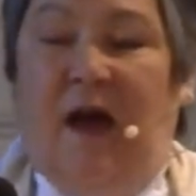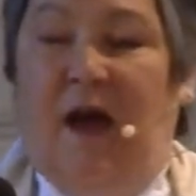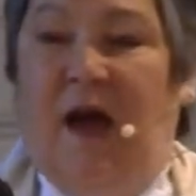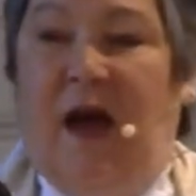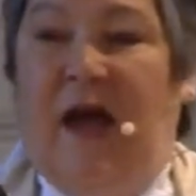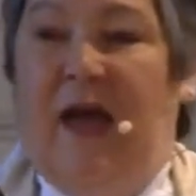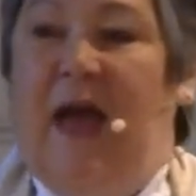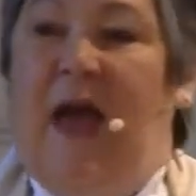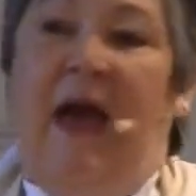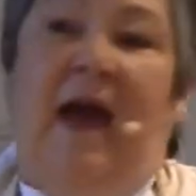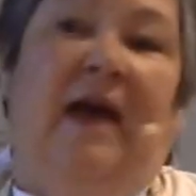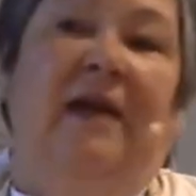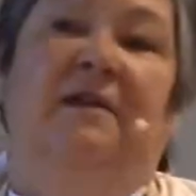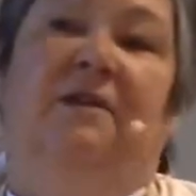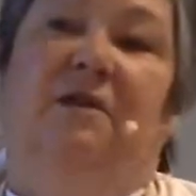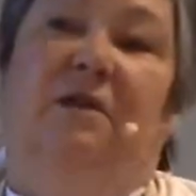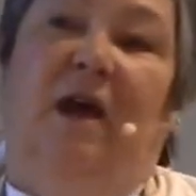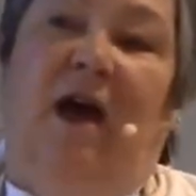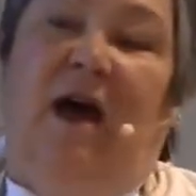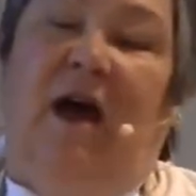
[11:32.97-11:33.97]
I
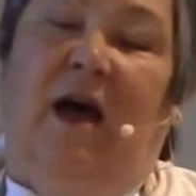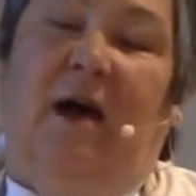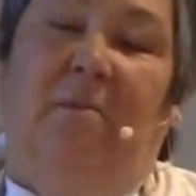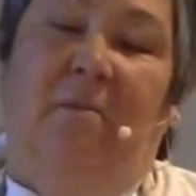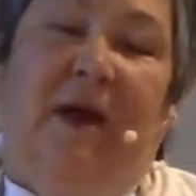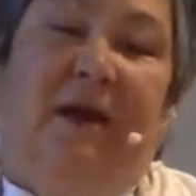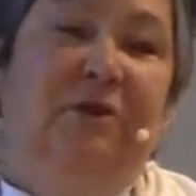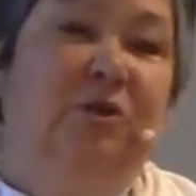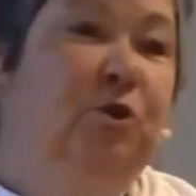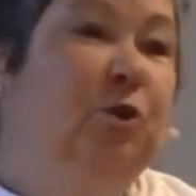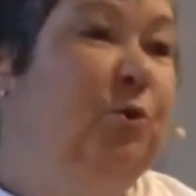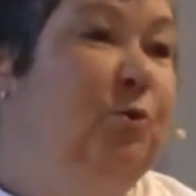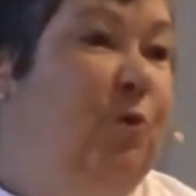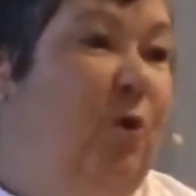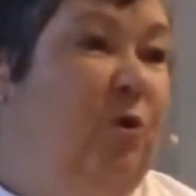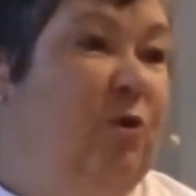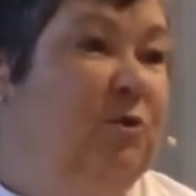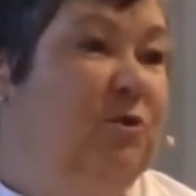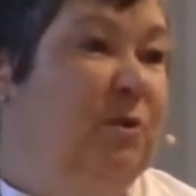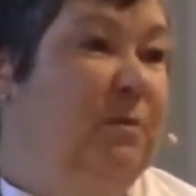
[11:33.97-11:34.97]
had my 2
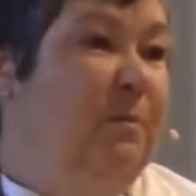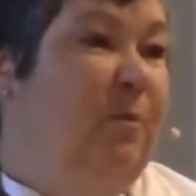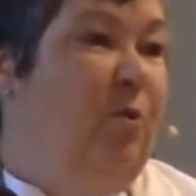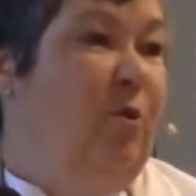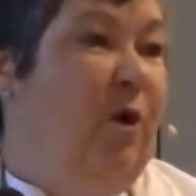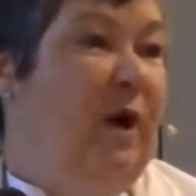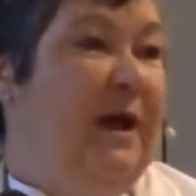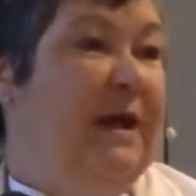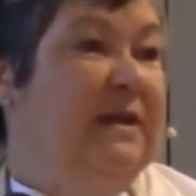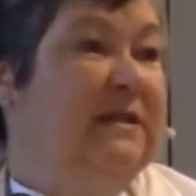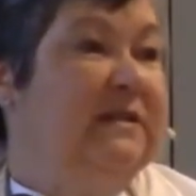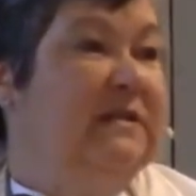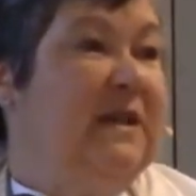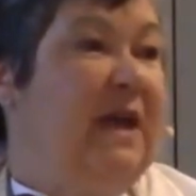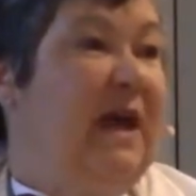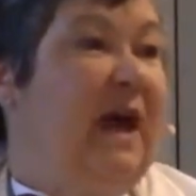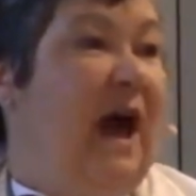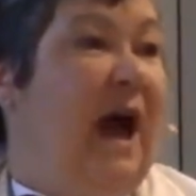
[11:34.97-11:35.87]
older boys.